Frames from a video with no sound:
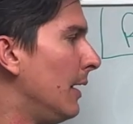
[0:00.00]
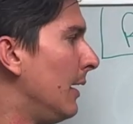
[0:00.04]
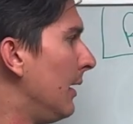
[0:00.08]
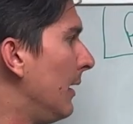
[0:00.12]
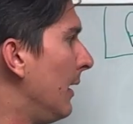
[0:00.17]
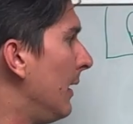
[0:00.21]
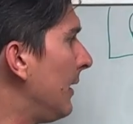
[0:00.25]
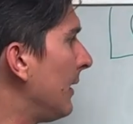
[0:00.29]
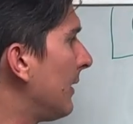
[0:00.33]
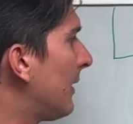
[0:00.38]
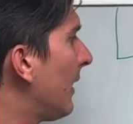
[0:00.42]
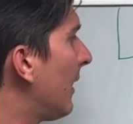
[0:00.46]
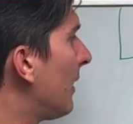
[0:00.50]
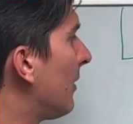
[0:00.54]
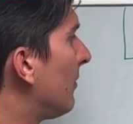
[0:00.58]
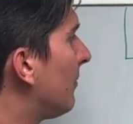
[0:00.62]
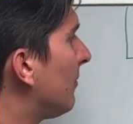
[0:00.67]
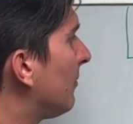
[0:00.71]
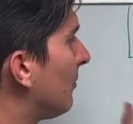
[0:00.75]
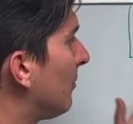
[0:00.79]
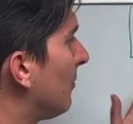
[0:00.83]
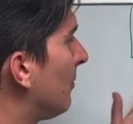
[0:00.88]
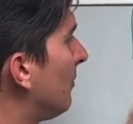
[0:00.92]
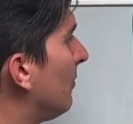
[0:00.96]
And
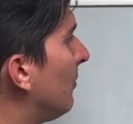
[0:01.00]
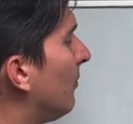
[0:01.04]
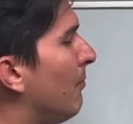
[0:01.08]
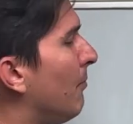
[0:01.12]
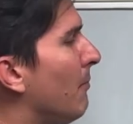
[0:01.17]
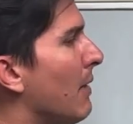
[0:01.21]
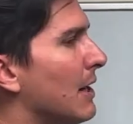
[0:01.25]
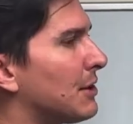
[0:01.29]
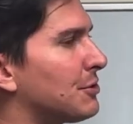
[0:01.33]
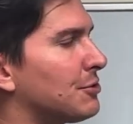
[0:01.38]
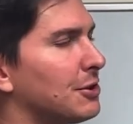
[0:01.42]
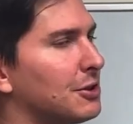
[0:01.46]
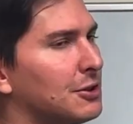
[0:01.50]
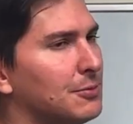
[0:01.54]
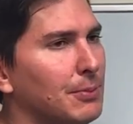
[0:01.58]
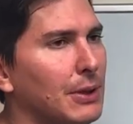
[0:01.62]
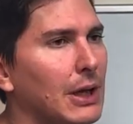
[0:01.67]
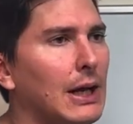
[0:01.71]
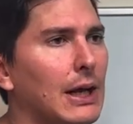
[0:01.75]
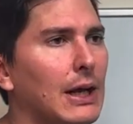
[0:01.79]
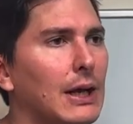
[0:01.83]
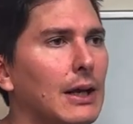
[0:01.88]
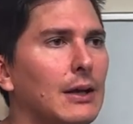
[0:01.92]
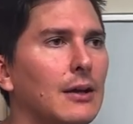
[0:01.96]
again, metrics
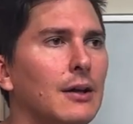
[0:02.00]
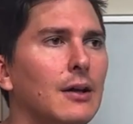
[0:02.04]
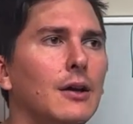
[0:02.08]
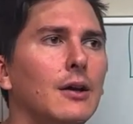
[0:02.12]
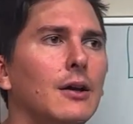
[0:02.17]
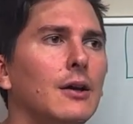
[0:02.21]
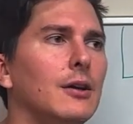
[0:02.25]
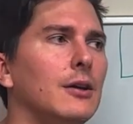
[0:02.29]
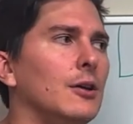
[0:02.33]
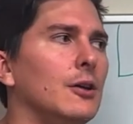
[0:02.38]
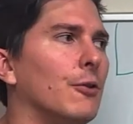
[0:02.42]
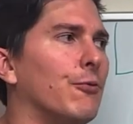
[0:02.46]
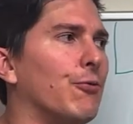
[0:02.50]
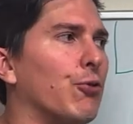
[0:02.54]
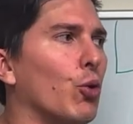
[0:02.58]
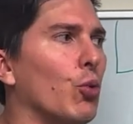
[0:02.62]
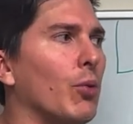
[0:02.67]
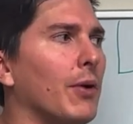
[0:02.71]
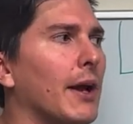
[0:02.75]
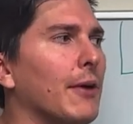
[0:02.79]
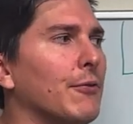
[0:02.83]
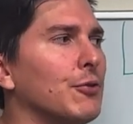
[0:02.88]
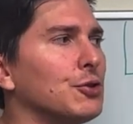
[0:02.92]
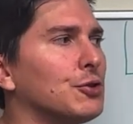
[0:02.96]
meaning, for
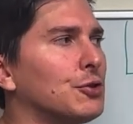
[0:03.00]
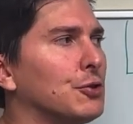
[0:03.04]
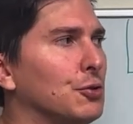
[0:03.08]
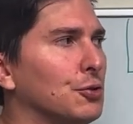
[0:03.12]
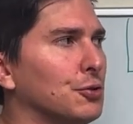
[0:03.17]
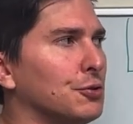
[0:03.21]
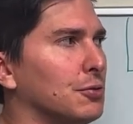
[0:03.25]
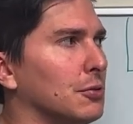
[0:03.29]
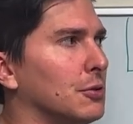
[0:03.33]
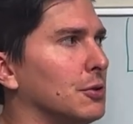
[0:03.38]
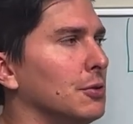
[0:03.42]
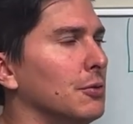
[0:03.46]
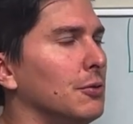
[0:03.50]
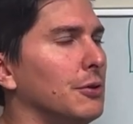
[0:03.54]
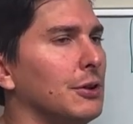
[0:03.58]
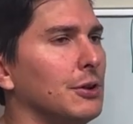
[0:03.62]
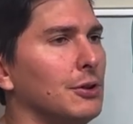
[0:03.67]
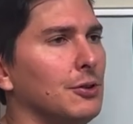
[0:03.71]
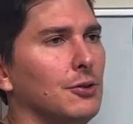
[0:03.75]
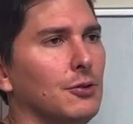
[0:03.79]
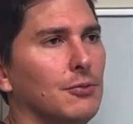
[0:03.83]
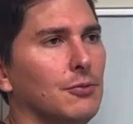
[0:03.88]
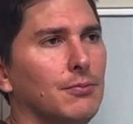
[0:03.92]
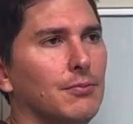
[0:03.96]
whatever school's
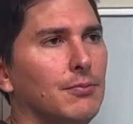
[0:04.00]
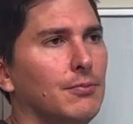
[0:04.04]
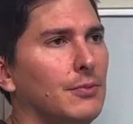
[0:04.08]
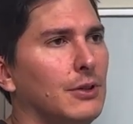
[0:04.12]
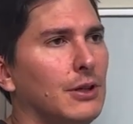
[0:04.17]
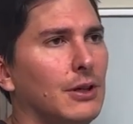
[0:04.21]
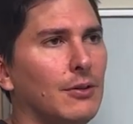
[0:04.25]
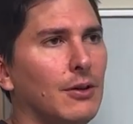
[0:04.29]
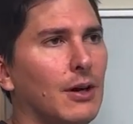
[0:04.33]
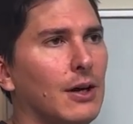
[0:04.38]
recruiting you.